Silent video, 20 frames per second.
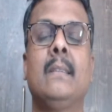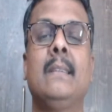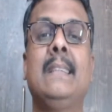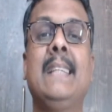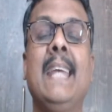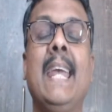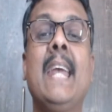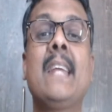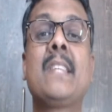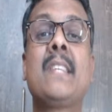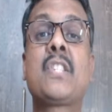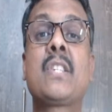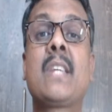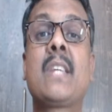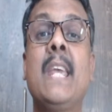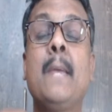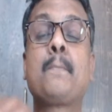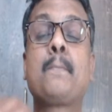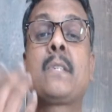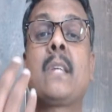they
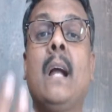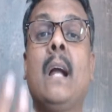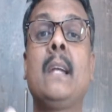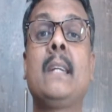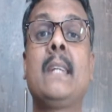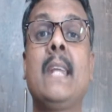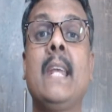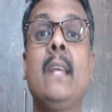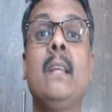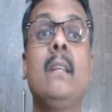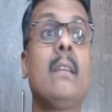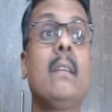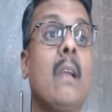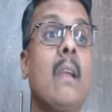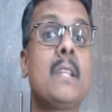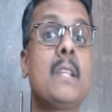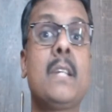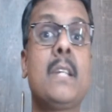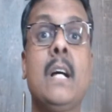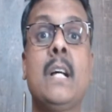keep chanting
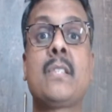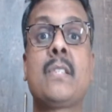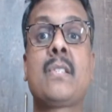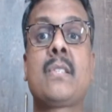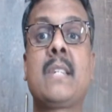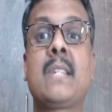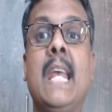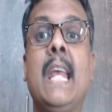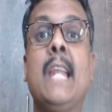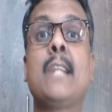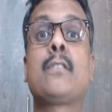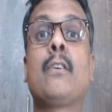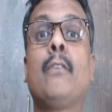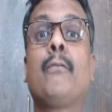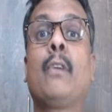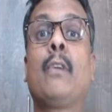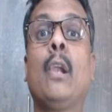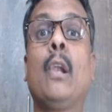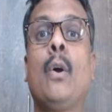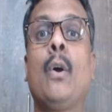Raja's tales
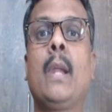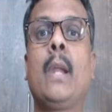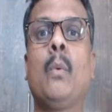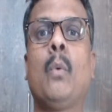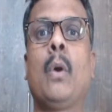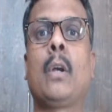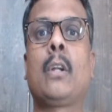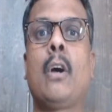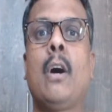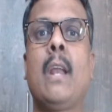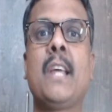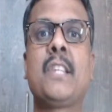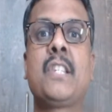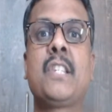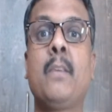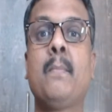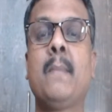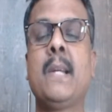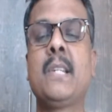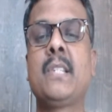of glory, what all
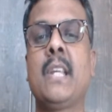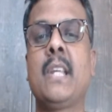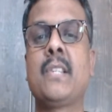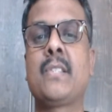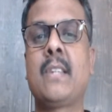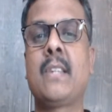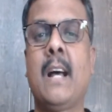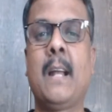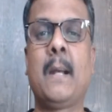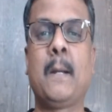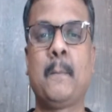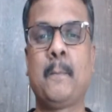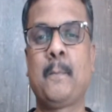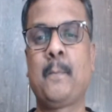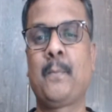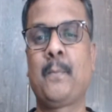achievements he has done.